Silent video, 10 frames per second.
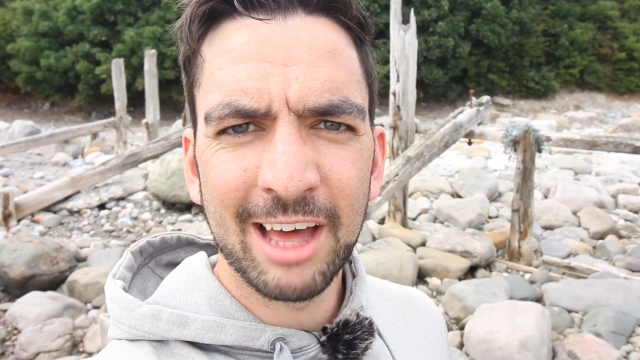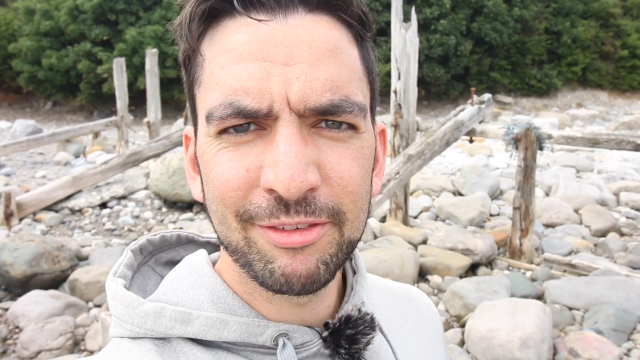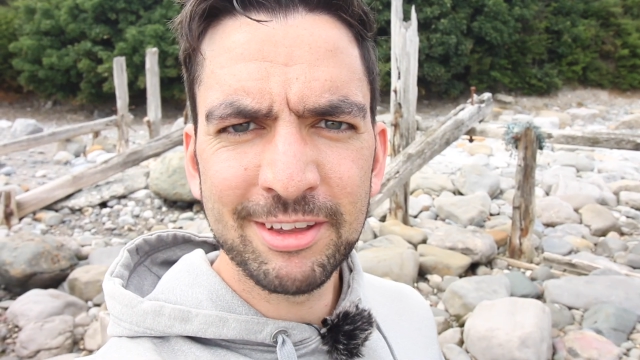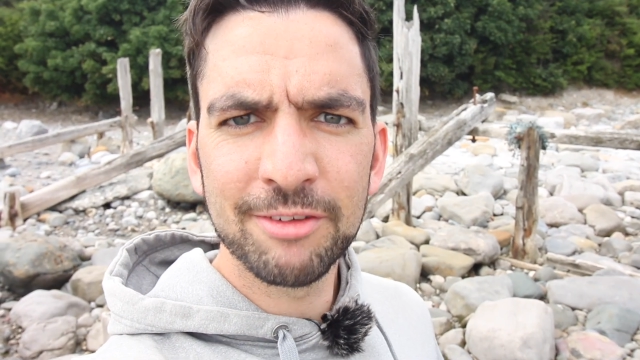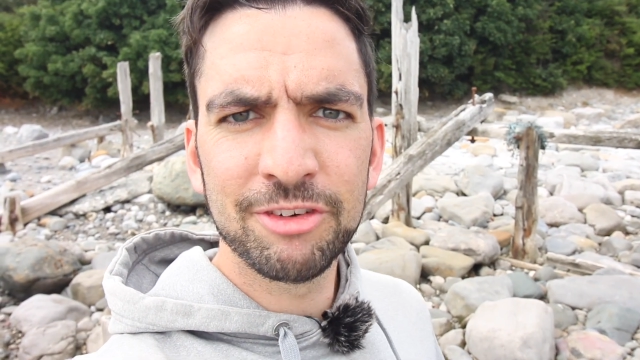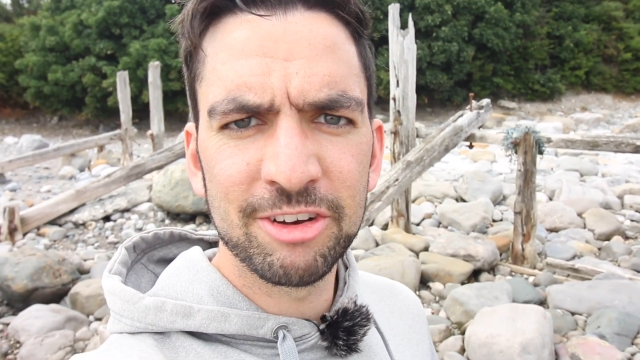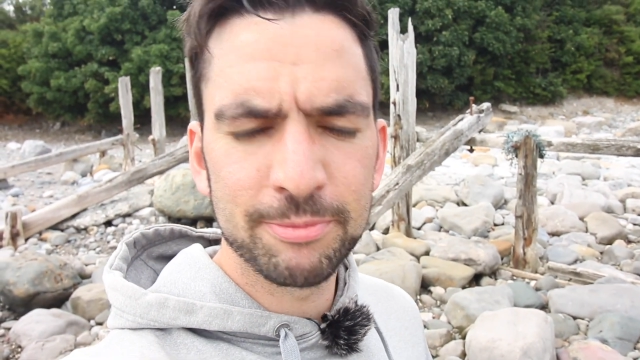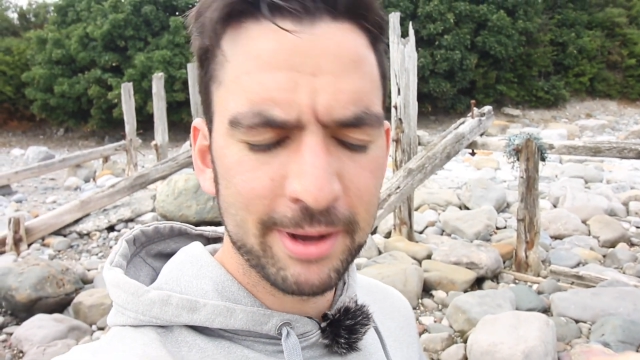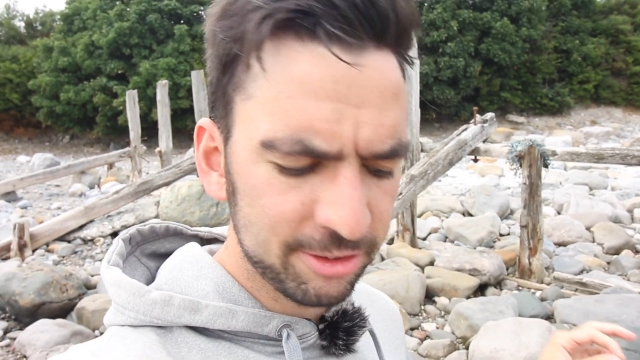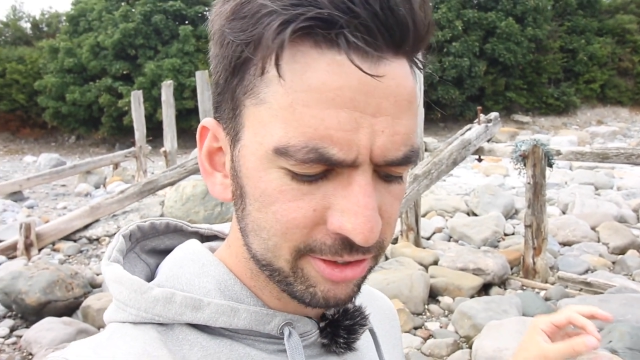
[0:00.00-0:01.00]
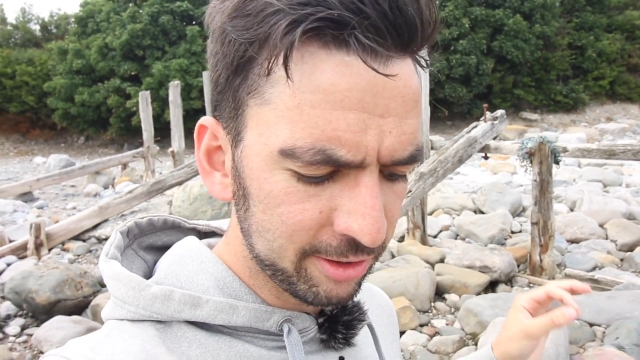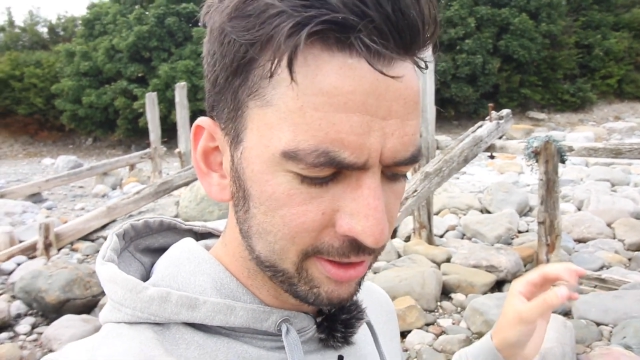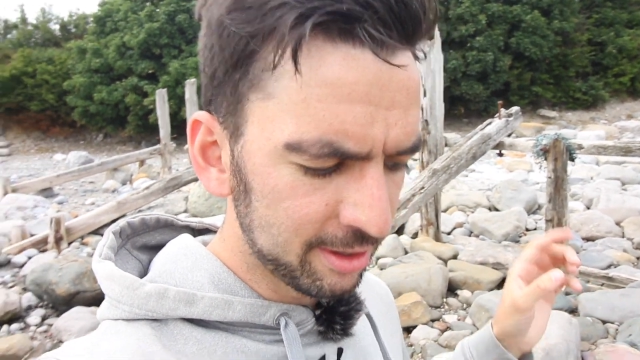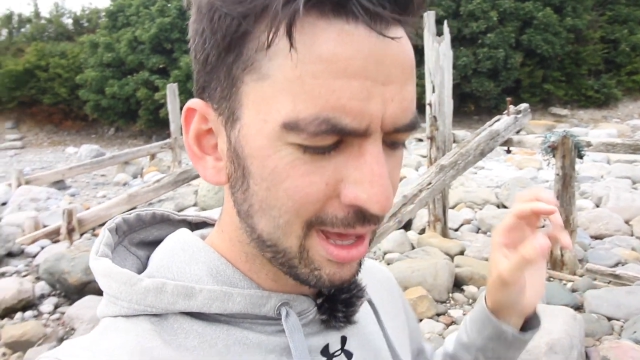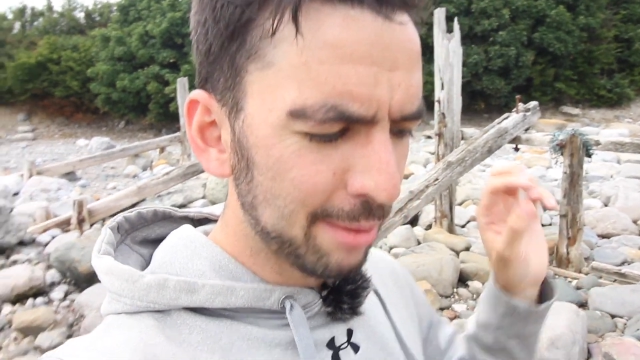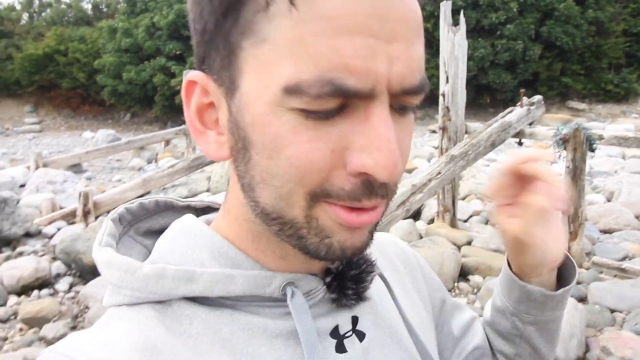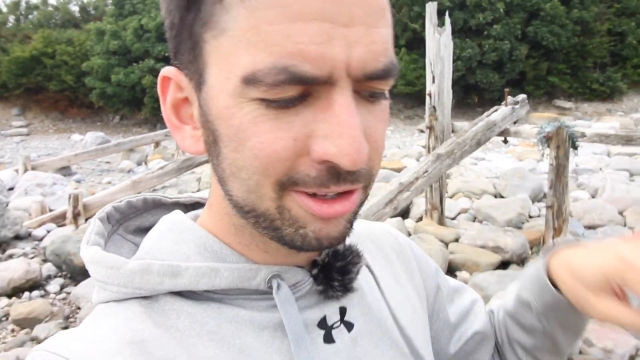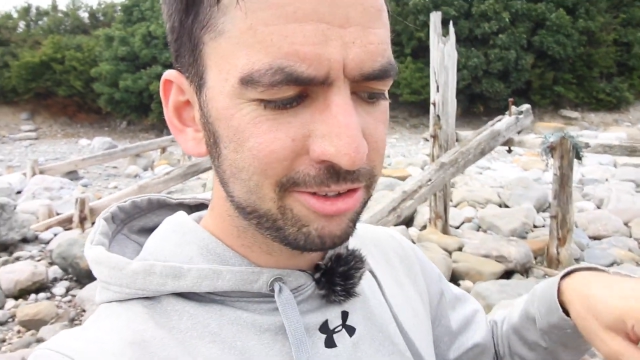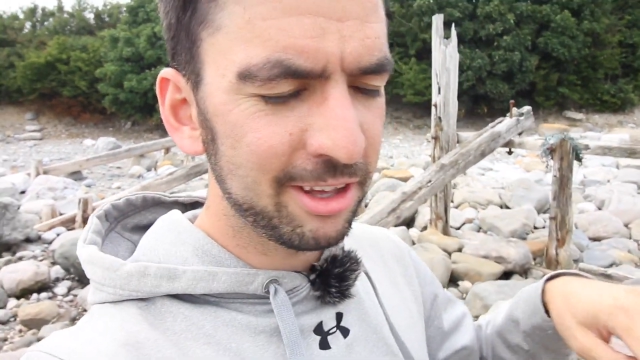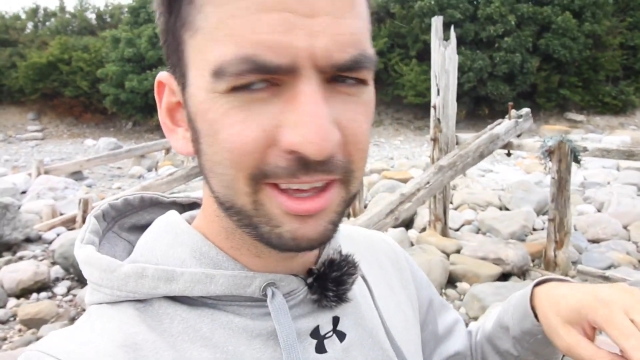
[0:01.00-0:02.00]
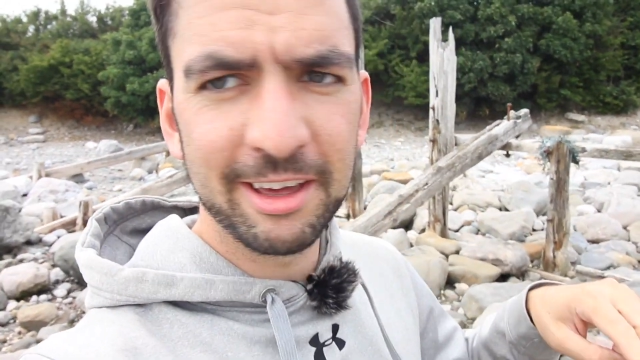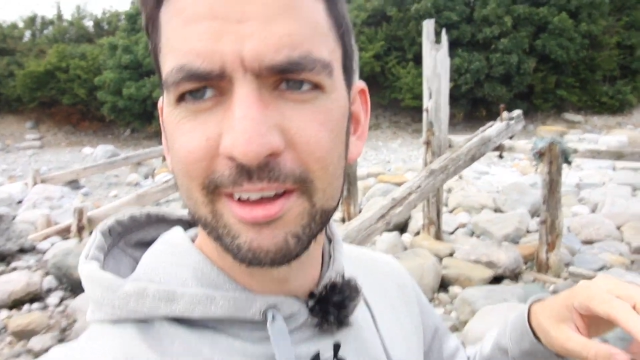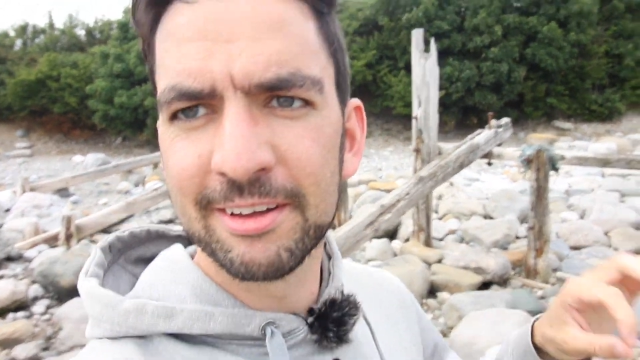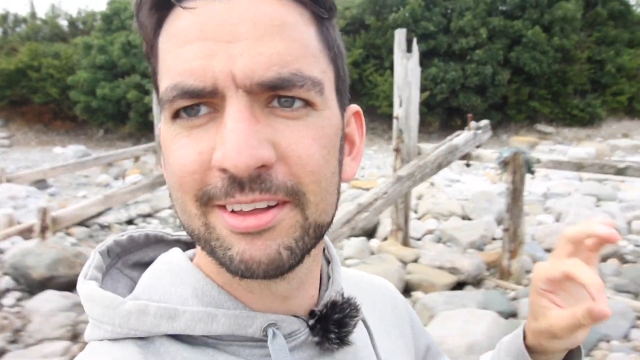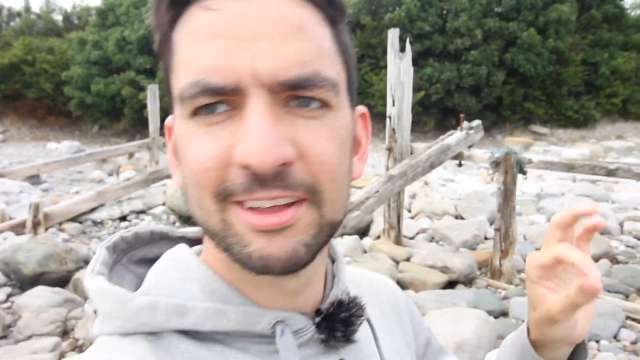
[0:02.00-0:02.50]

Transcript: I think I've changed my mind slightly. I'm going to stay here.